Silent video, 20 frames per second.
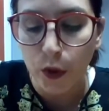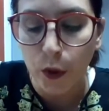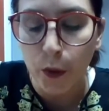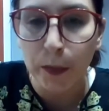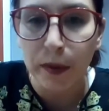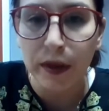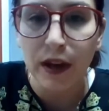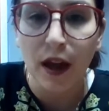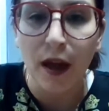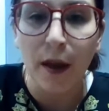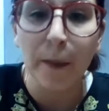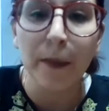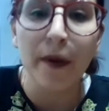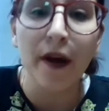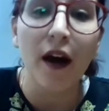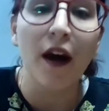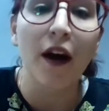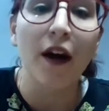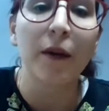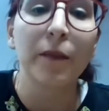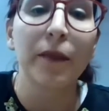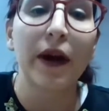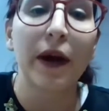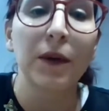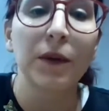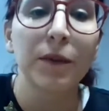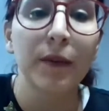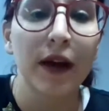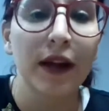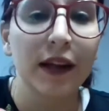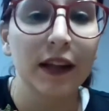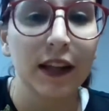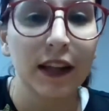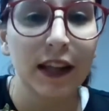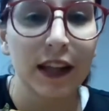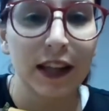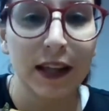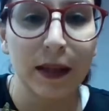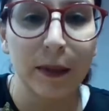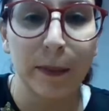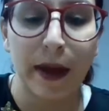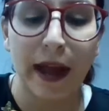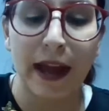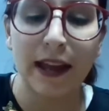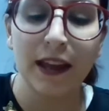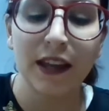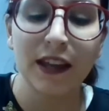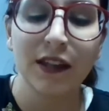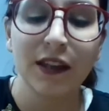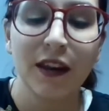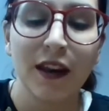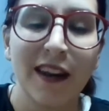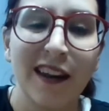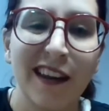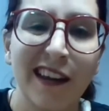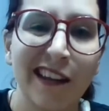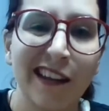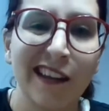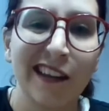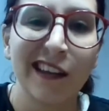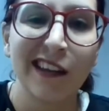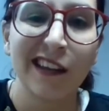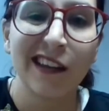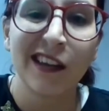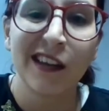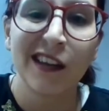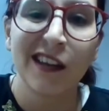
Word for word: open up our brown modeling clay package and